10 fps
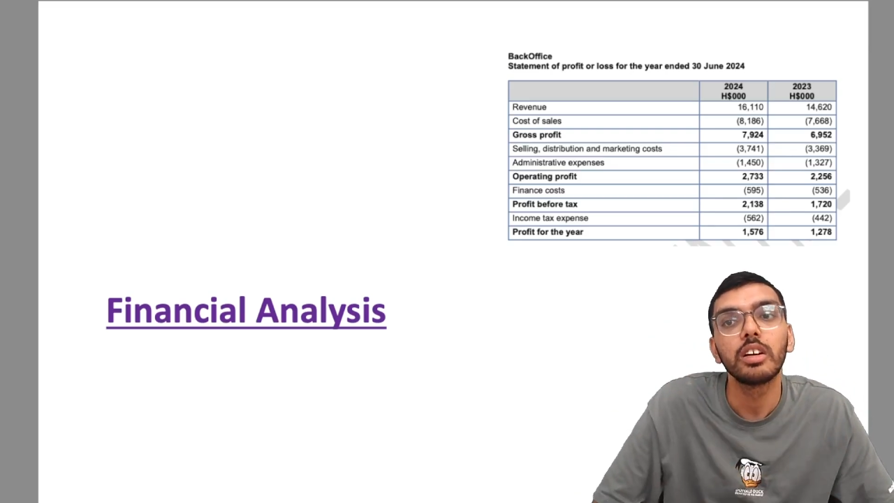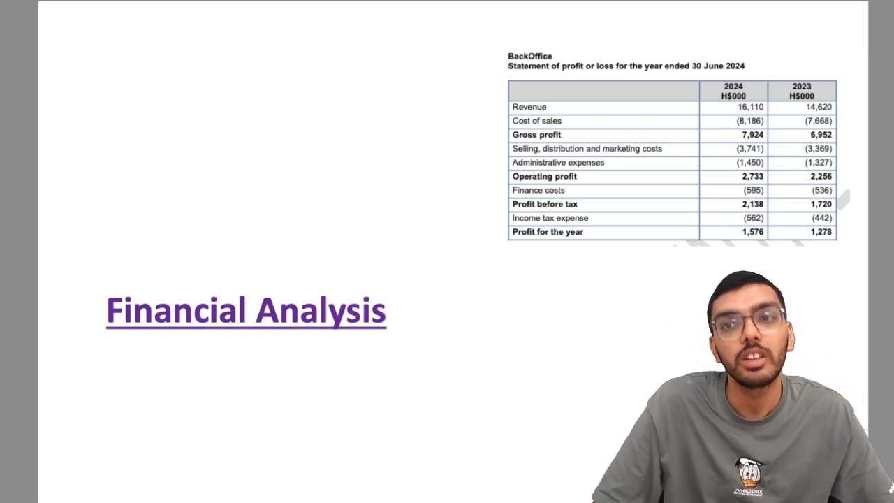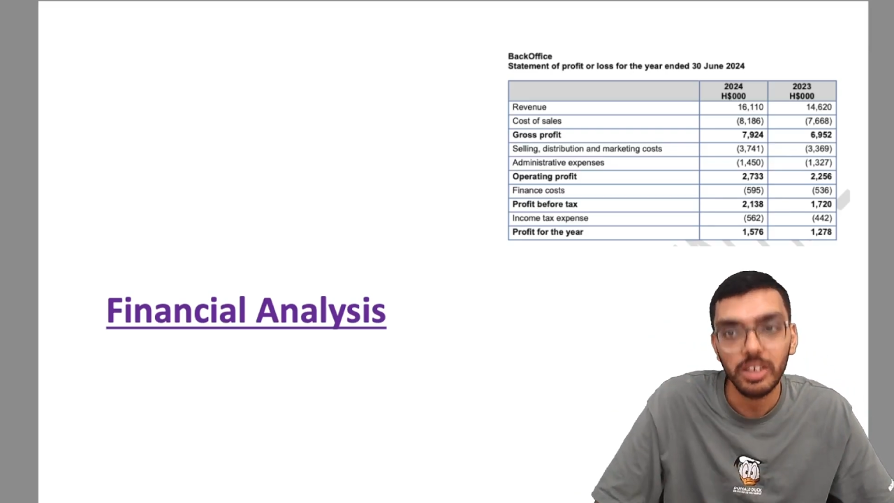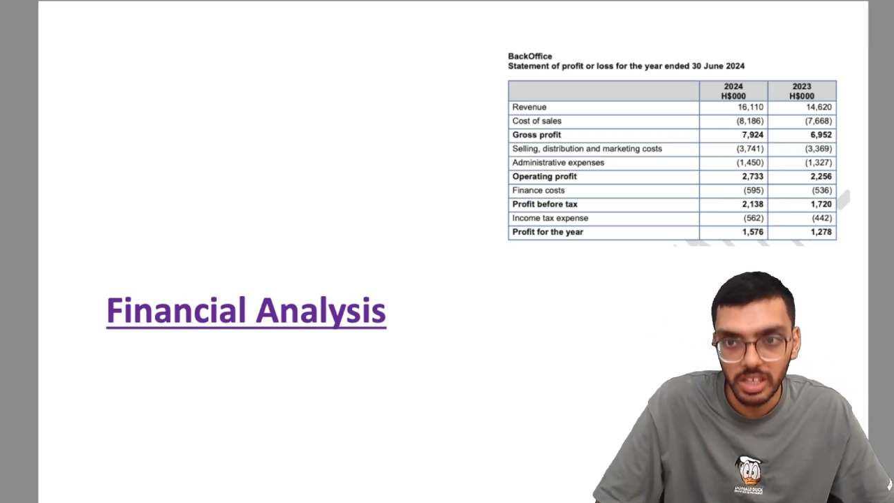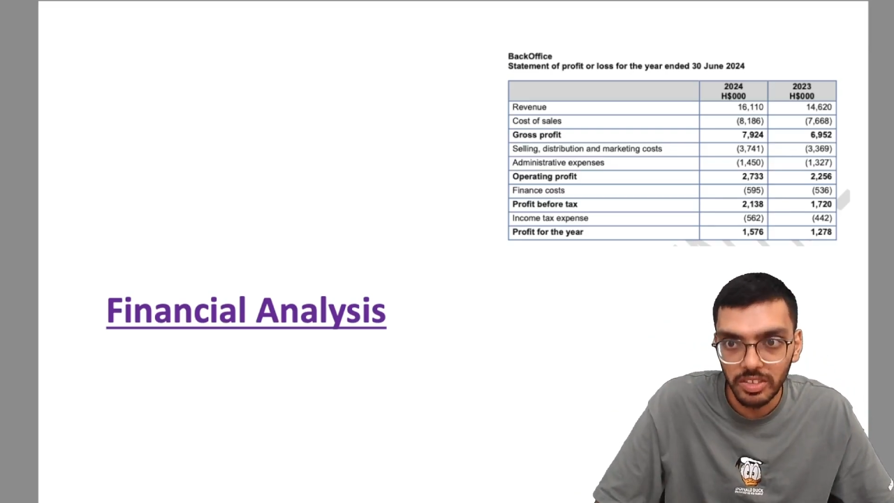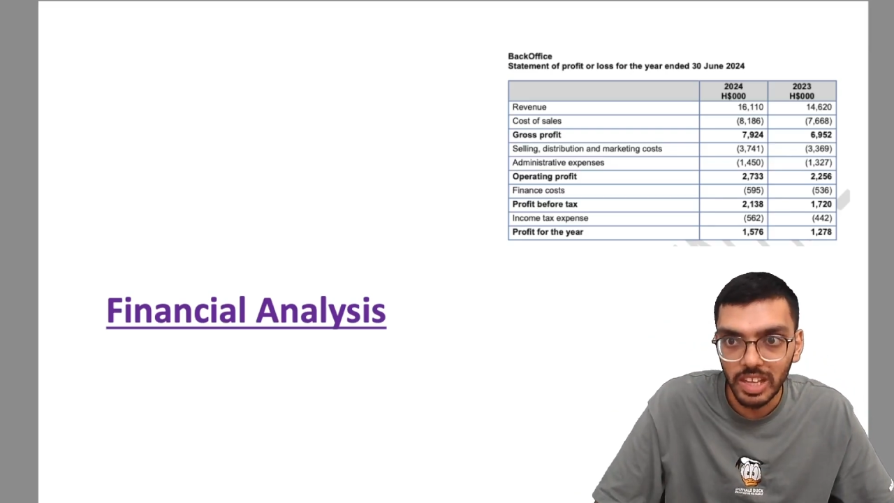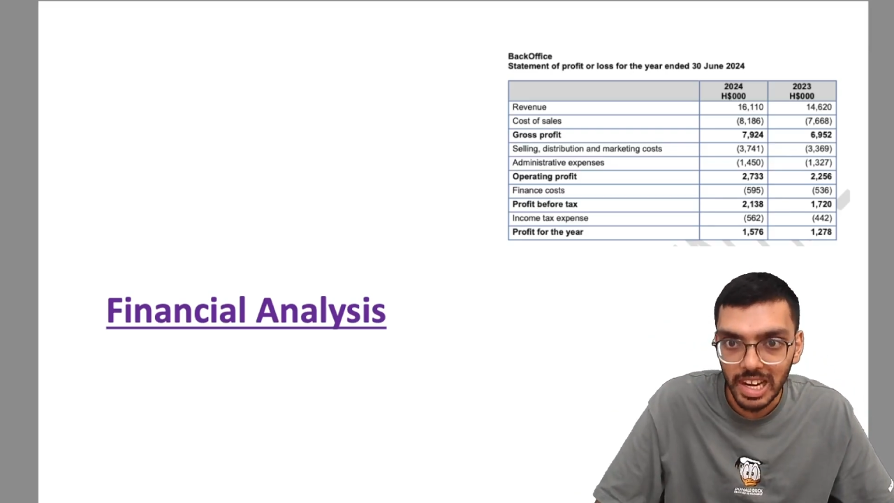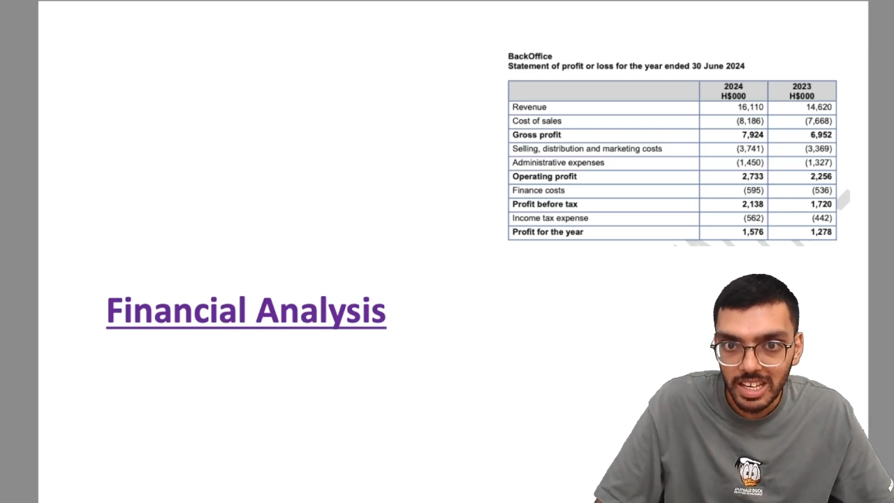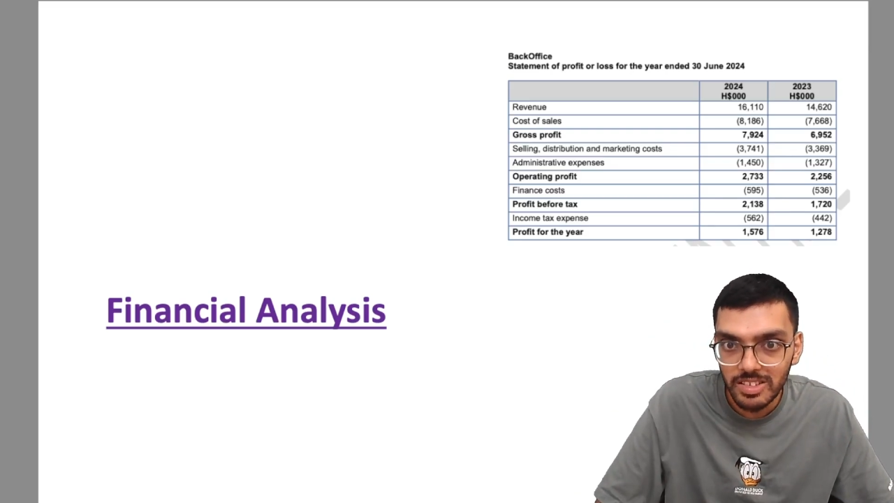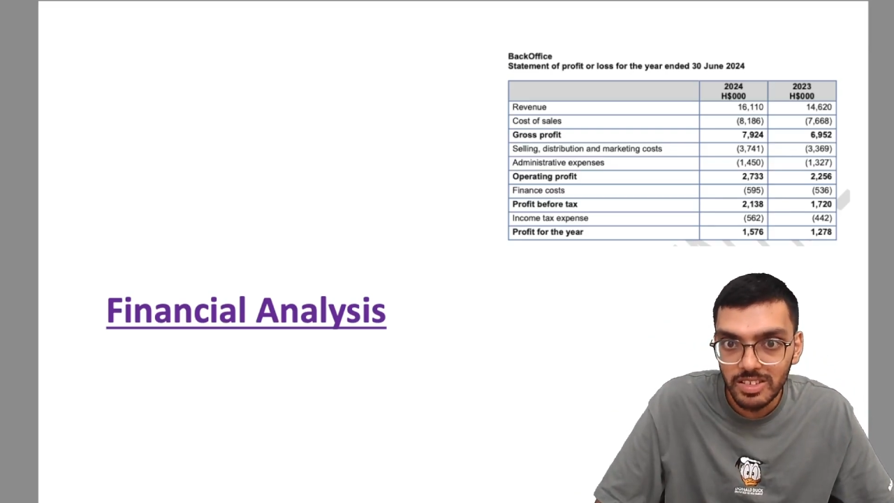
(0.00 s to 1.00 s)

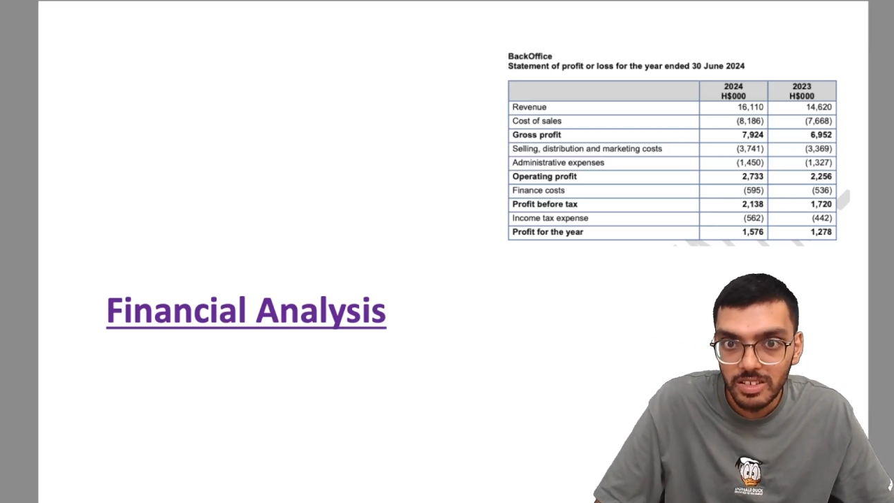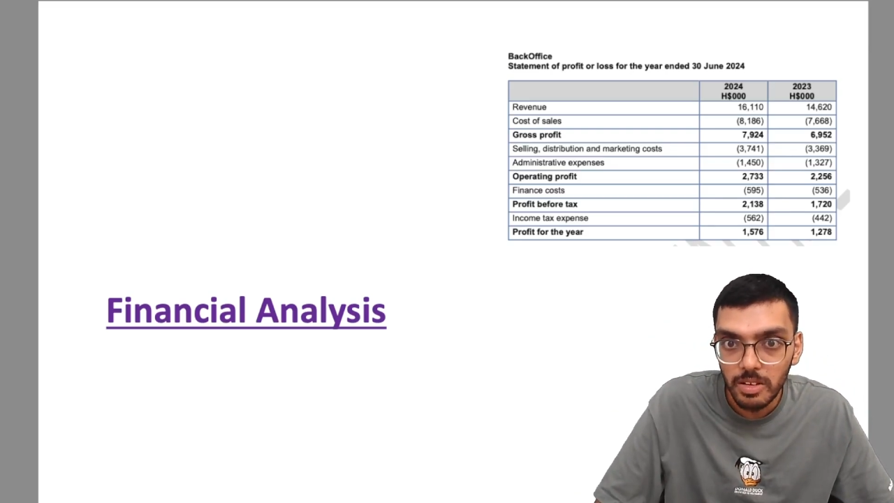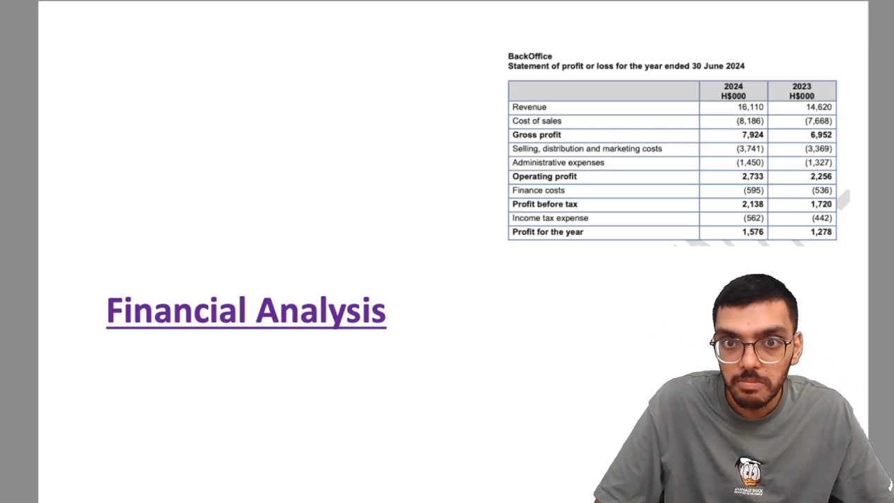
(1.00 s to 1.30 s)
nonetheless.